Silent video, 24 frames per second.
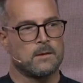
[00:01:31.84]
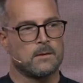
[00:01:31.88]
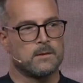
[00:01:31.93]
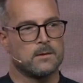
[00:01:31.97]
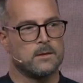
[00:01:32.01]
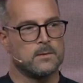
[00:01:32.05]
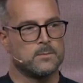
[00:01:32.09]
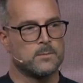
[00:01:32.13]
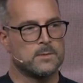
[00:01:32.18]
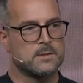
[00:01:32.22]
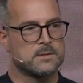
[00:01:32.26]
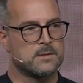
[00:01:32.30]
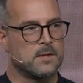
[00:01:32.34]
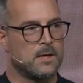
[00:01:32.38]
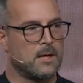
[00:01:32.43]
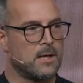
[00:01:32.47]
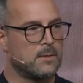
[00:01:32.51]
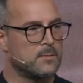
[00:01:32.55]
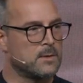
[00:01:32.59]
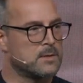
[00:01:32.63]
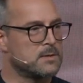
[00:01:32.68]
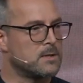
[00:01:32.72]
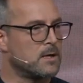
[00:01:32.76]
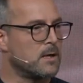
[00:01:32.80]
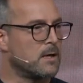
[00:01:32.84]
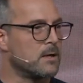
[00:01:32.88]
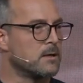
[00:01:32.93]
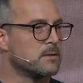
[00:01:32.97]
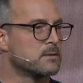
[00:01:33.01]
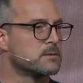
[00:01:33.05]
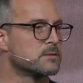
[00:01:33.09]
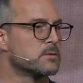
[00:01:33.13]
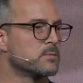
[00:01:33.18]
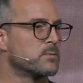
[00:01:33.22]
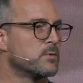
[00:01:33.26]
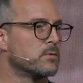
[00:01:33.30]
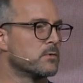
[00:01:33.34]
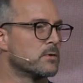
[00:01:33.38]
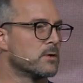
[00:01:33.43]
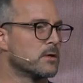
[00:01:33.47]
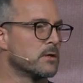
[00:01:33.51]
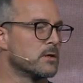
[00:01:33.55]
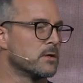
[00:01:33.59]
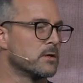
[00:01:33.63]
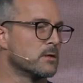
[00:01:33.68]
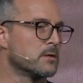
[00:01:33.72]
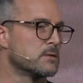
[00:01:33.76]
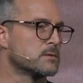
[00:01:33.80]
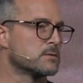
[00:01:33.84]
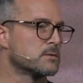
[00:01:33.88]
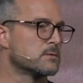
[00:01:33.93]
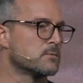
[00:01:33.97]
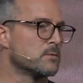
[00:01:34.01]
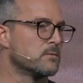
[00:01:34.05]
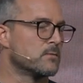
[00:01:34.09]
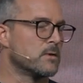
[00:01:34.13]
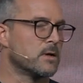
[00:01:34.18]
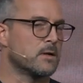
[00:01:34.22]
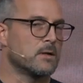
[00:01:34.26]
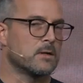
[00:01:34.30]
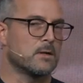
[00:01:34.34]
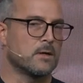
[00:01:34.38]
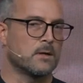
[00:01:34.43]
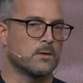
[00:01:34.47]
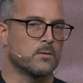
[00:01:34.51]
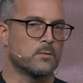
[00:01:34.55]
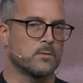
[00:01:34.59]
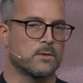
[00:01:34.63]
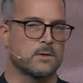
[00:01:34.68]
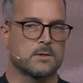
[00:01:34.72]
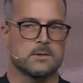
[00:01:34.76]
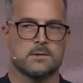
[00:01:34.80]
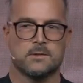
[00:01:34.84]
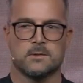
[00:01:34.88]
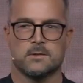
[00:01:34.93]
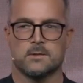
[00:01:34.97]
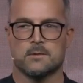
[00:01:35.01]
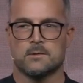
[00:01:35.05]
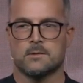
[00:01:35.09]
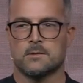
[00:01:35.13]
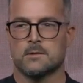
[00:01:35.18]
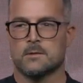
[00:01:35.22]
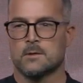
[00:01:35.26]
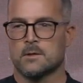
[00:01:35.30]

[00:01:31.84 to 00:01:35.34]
keep this habitat supporting us, we've got a lot of work to do.